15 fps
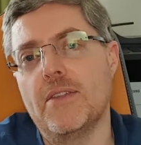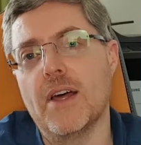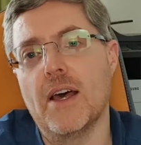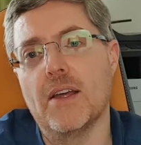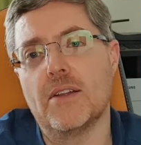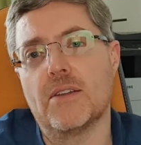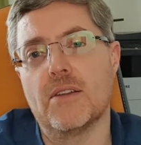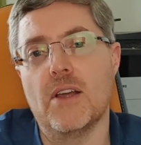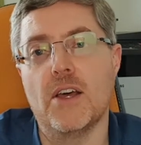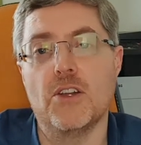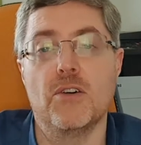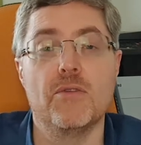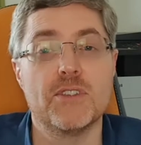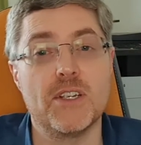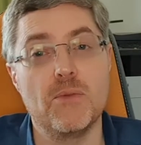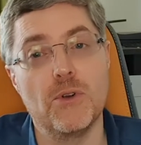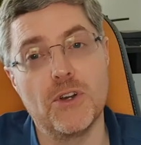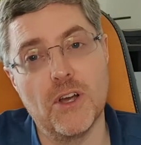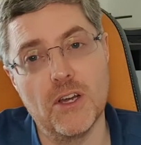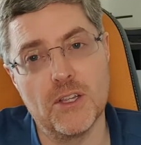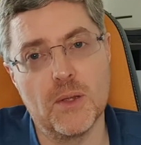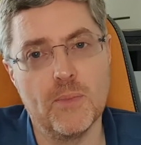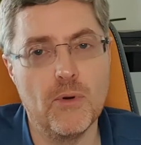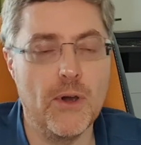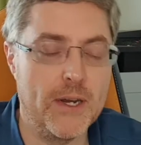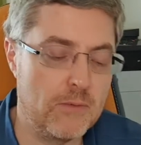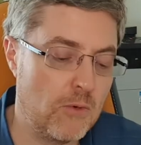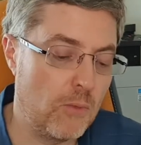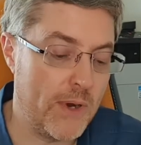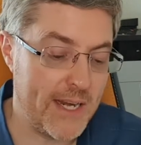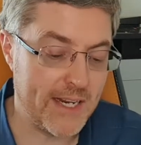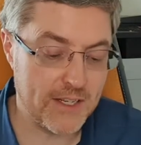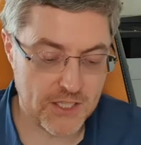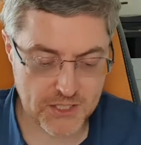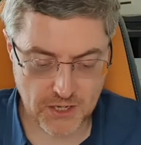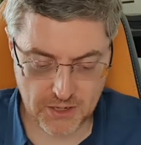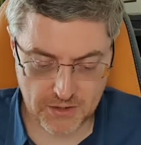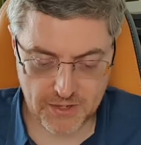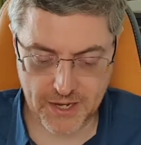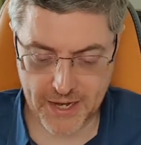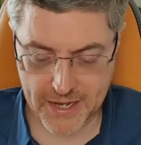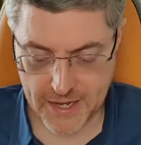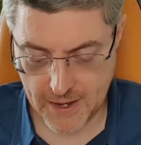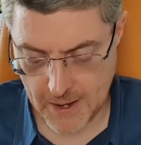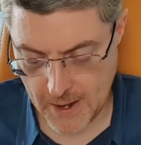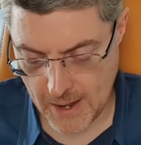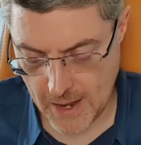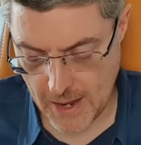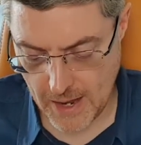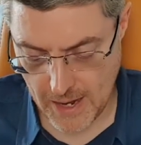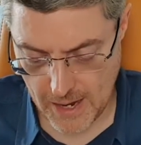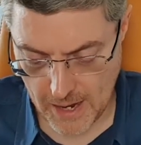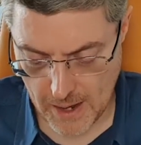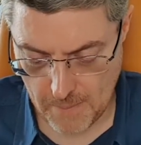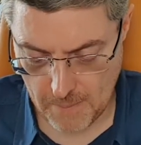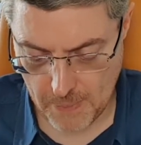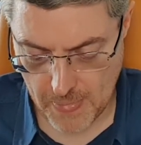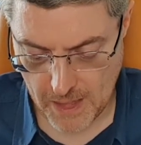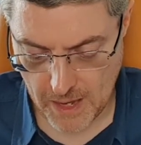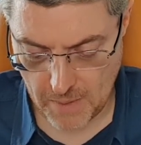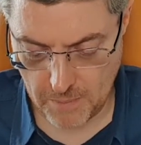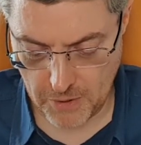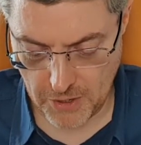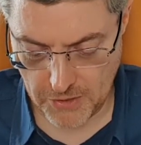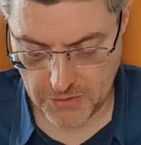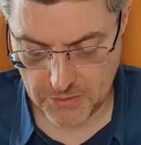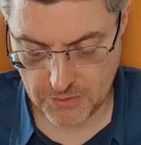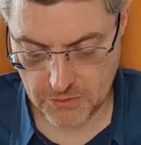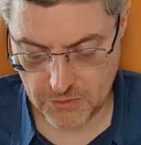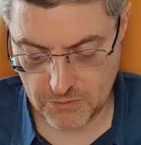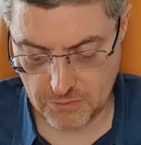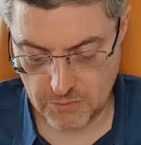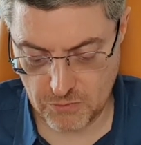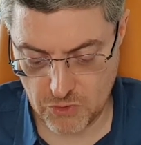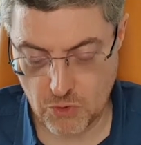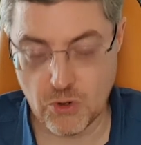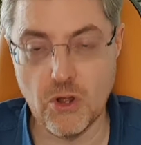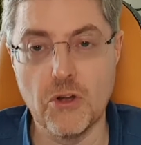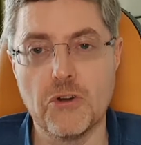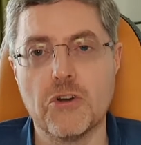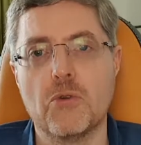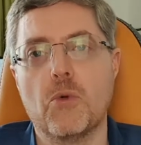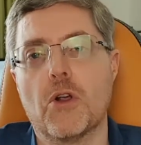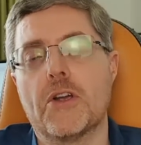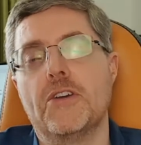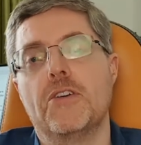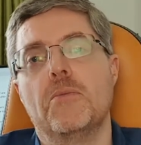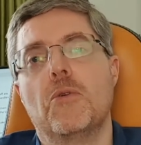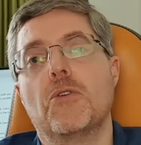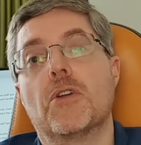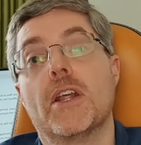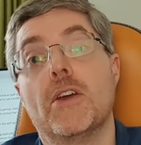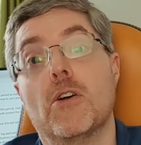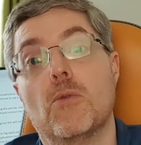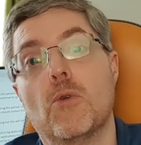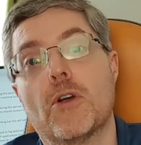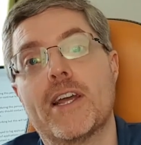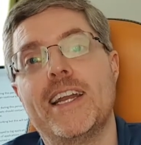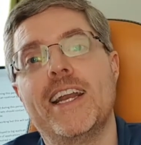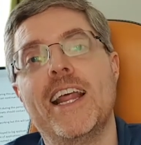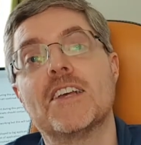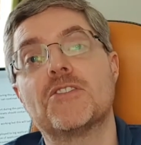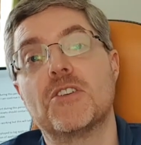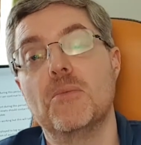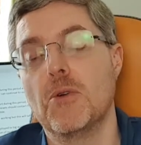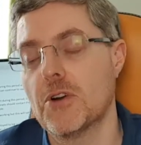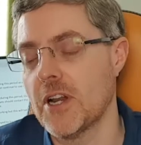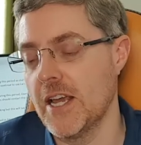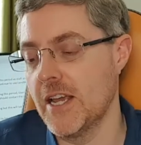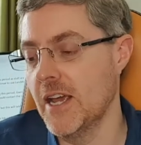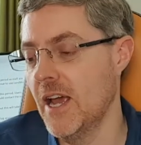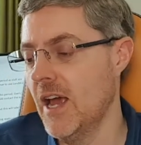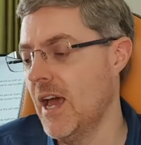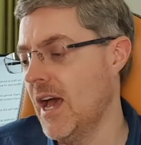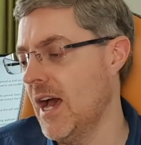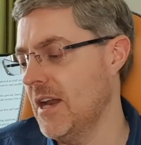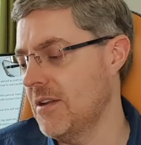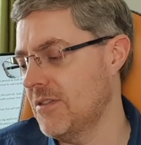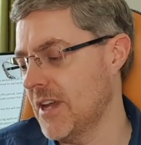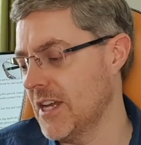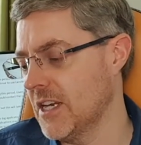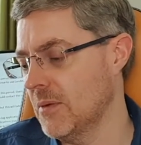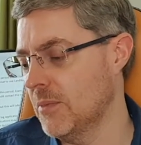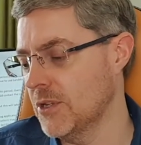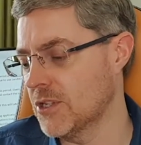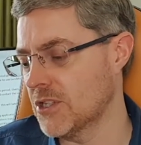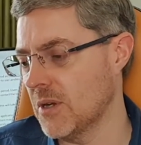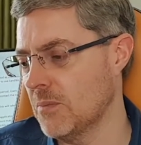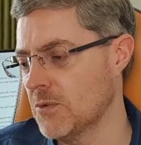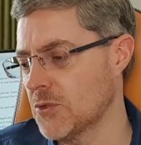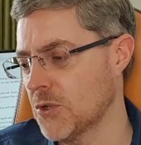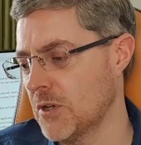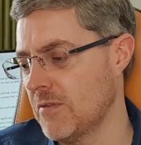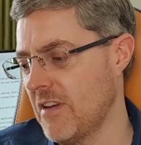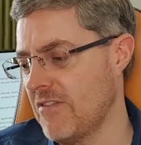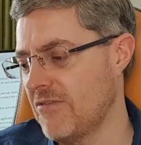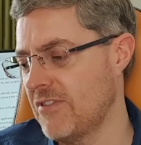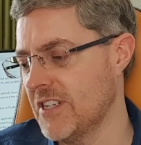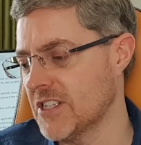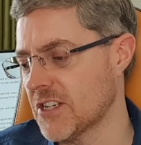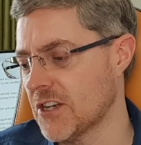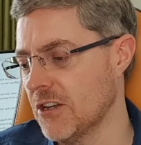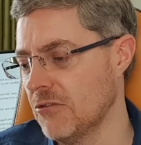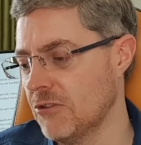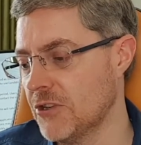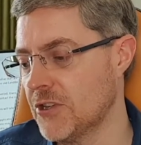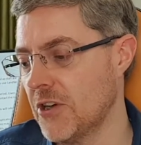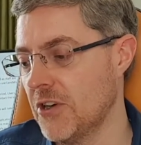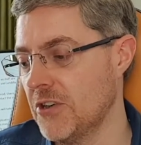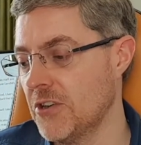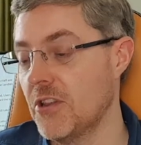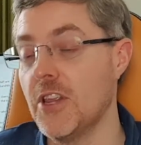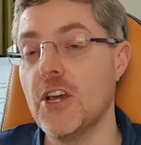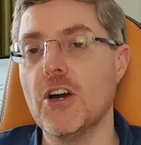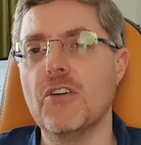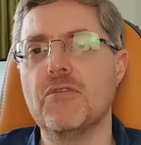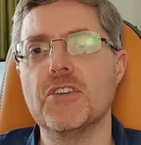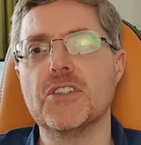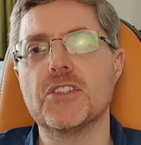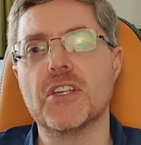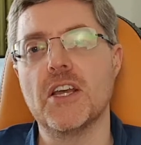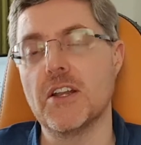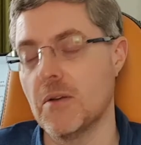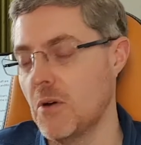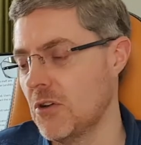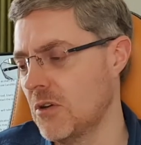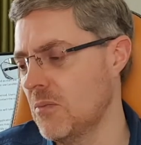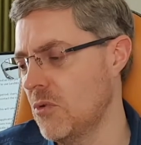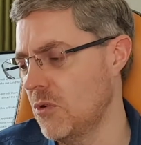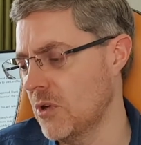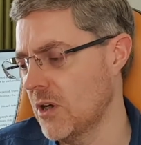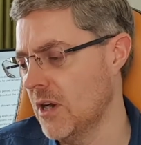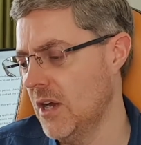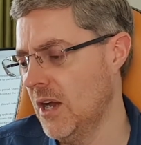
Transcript: that, and obviously we're now at the point where we need to start thinking about no longer working remotely, or working less remotely, and thinking about some sort of a physical return to the office on a more